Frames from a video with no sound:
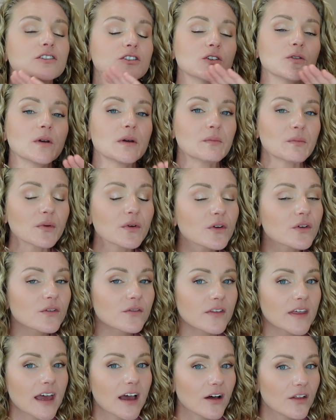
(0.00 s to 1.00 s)
to
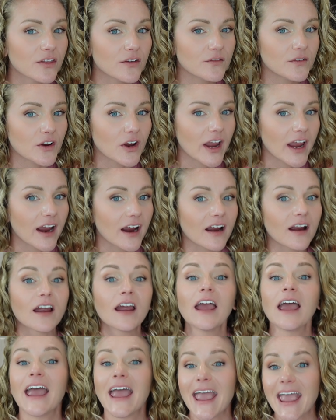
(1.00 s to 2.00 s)
improve the health of your hair
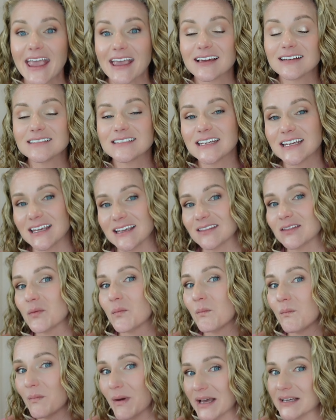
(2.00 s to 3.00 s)
and to get the
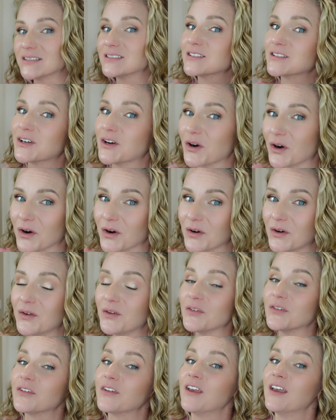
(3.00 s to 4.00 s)
best
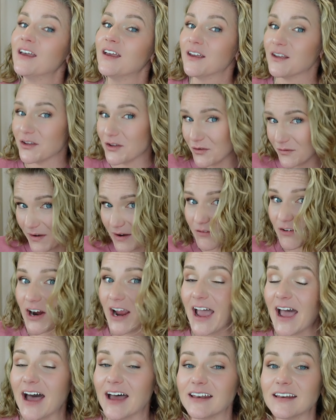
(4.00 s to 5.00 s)
curls you've ever
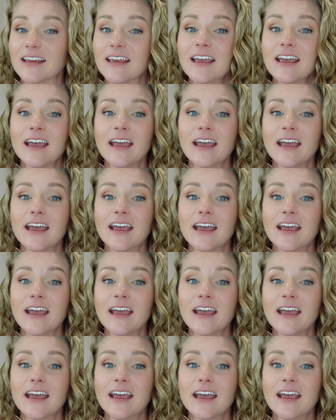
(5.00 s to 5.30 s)
had.